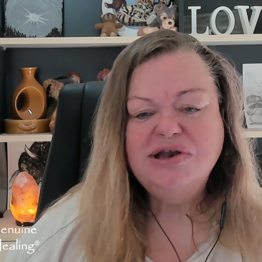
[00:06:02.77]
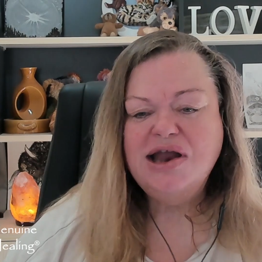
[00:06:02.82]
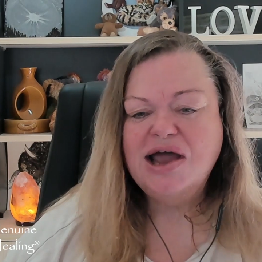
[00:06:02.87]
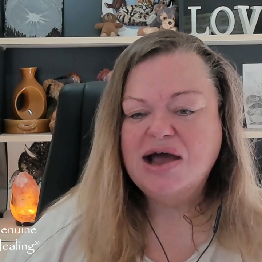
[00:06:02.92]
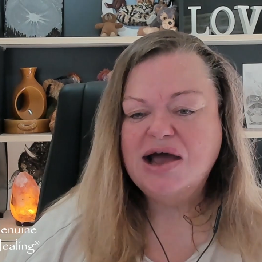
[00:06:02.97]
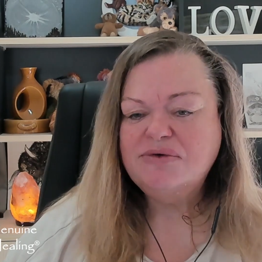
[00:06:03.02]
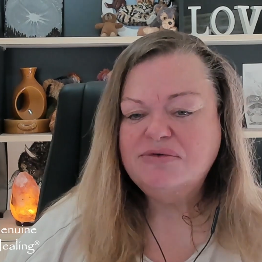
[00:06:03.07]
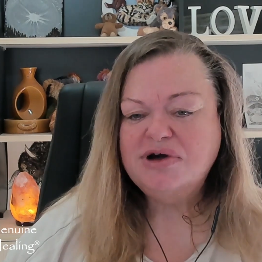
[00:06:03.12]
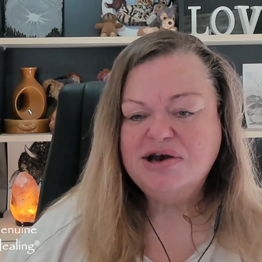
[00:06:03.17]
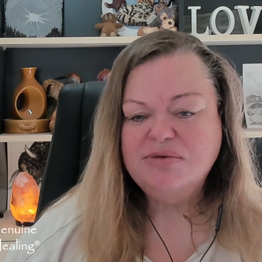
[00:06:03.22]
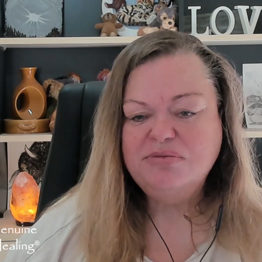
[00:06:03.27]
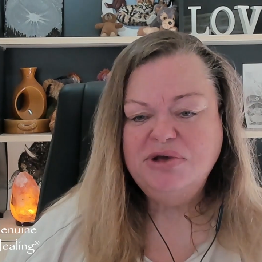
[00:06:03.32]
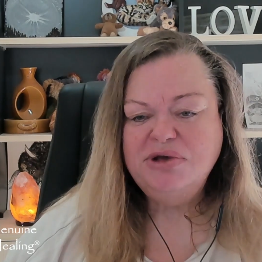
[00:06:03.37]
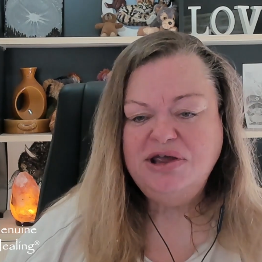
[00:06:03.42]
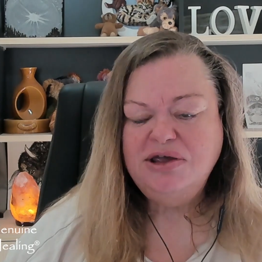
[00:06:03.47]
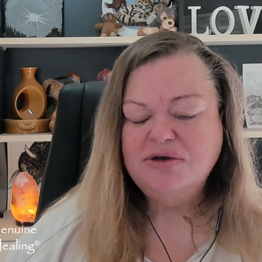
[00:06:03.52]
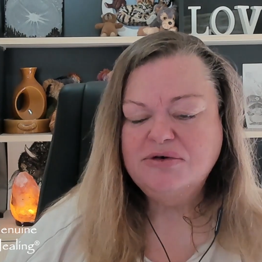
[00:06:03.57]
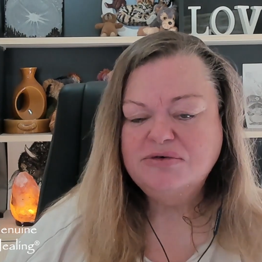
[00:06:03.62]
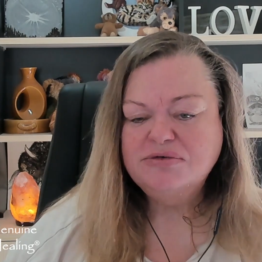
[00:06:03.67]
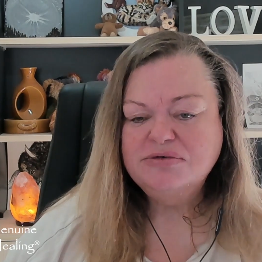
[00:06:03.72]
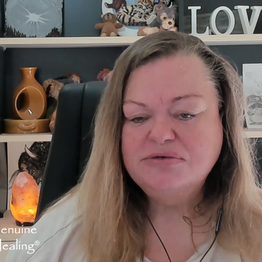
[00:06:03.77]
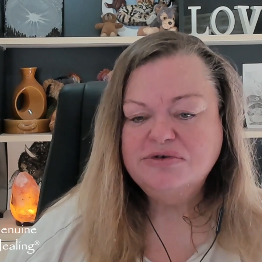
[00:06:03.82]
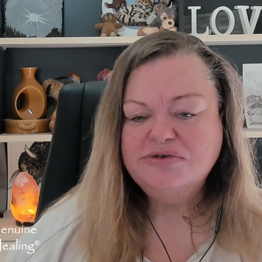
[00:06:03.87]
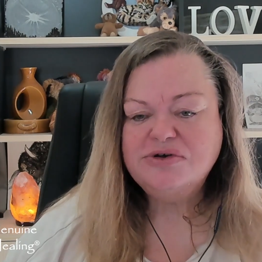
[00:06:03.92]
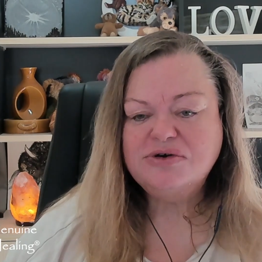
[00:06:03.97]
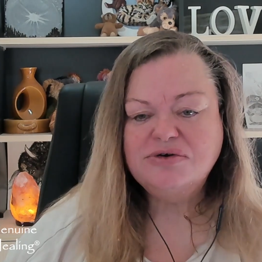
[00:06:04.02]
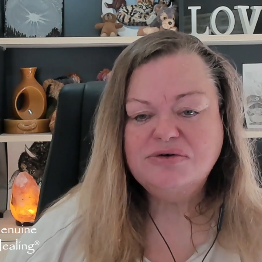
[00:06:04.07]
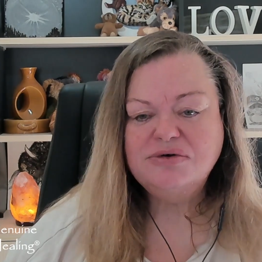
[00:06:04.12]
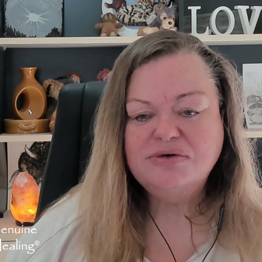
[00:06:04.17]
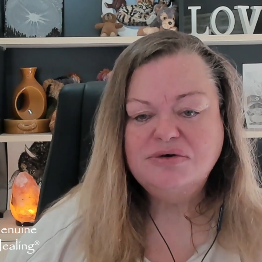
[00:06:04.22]
not want to be you.
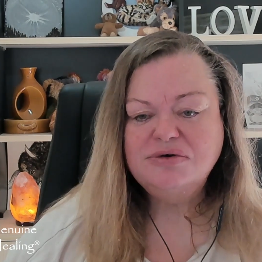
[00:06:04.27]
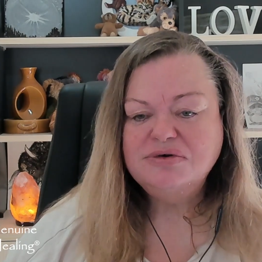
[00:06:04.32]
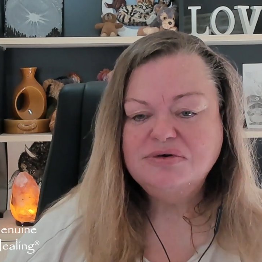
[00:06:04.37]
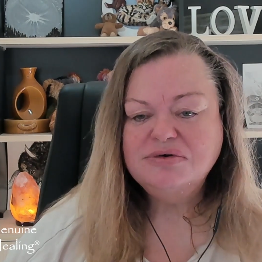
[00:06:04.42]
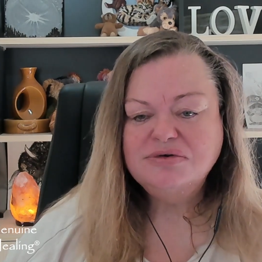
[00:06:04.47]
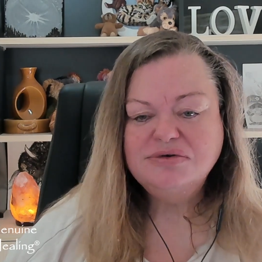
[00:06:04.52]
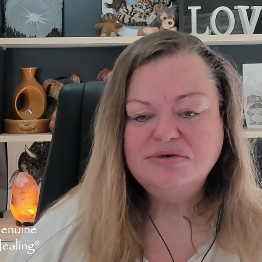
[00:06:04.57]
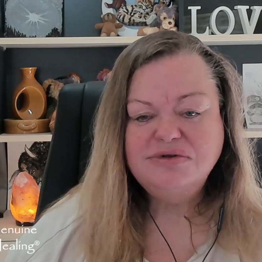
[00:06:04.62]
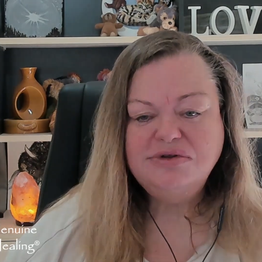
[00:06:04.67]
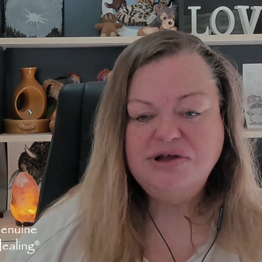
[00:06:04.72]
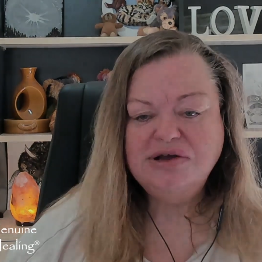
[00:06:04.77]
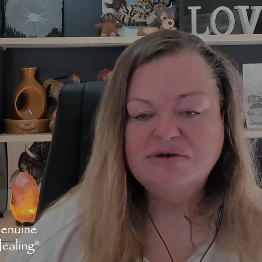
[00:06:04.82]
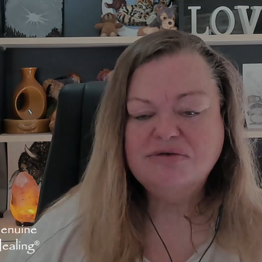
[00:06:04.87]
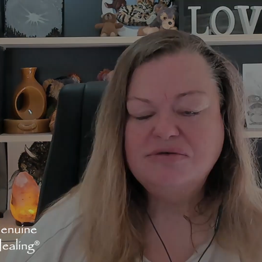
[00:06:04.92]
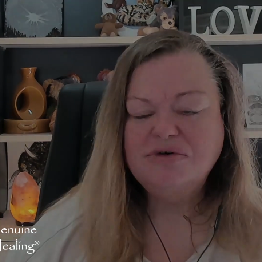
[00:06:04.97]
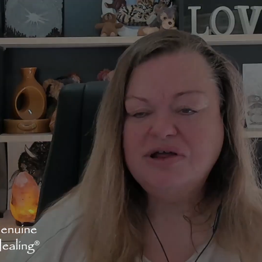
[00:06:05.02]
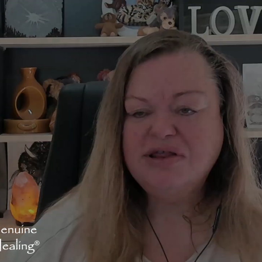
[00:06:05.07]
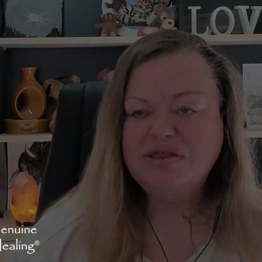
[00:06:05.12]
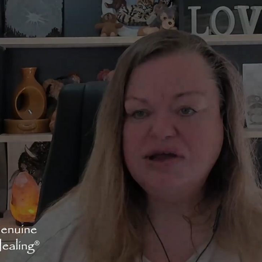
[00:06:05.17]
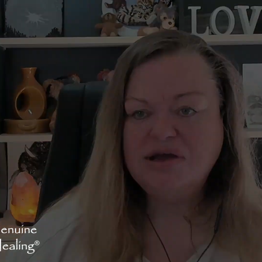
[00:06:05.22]
So deal with